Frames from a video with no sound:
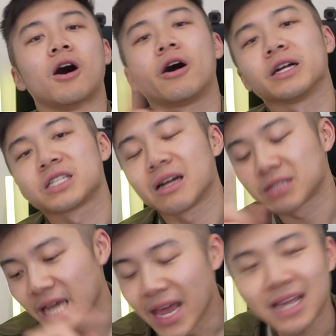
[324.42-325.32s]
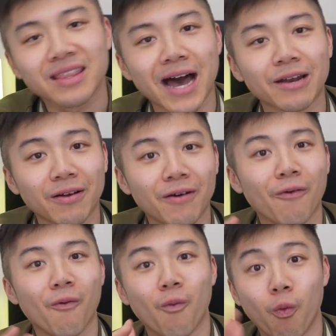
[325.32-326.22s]
All right, so now take that
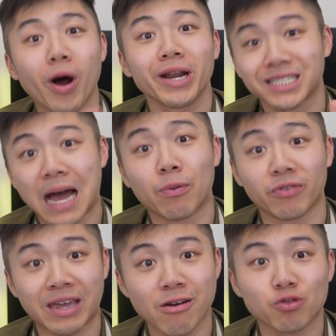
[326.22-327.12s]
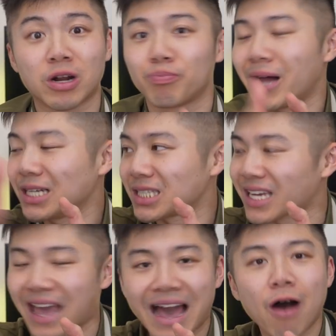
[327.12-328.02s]
one example of a character and apply it to
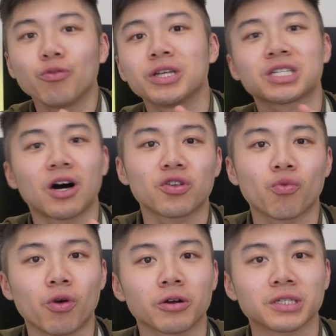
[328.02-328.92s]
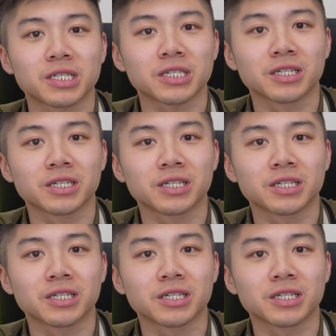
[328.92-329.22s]
countless other words.